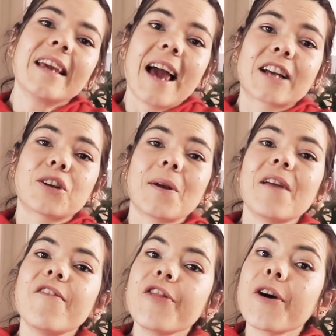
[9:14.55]
yeah, so
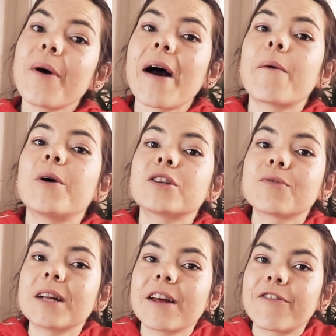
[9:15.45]
even though I was
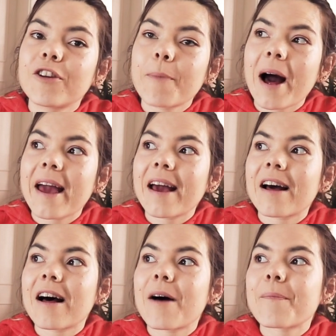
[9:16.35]
really full
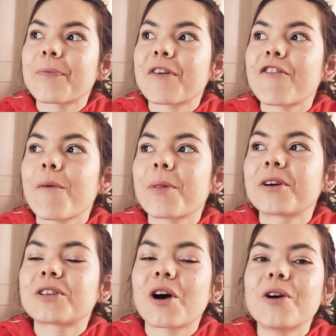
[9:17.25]
by um, from
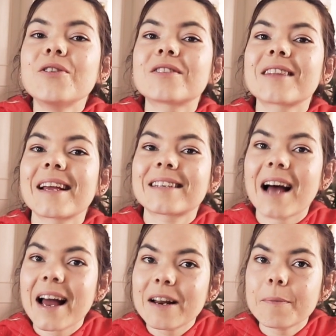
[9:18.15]
those oats, they
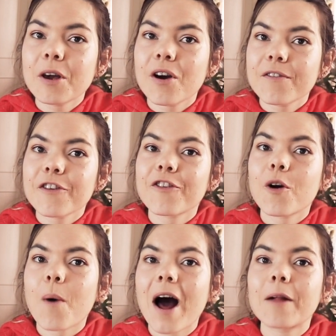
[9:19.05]
tided me over for
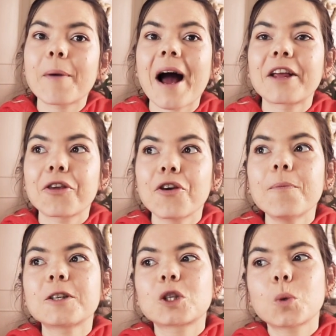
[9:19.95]
a while, but I
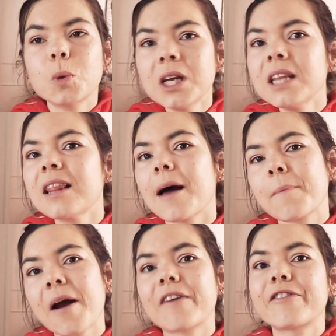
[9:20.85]
knew between
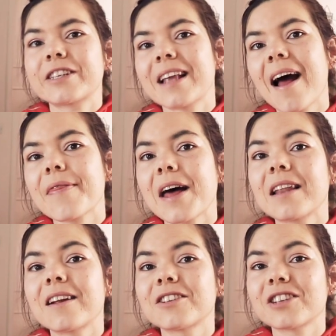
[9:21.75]
that breakfast and
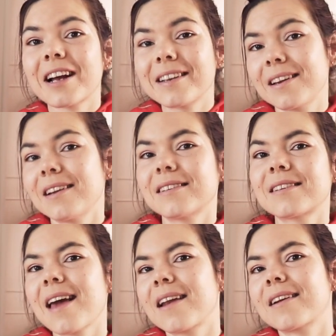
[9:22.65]
that lunch, I needed
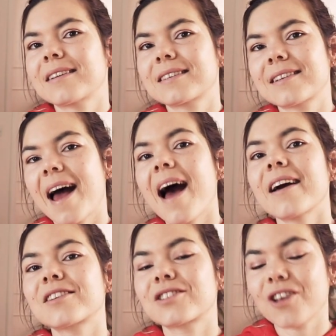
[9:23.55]
to get in a
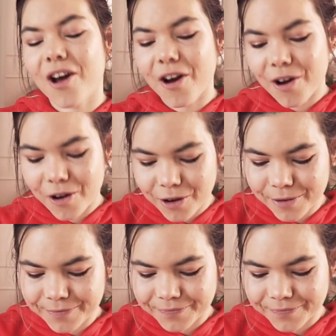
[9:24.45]
snack, so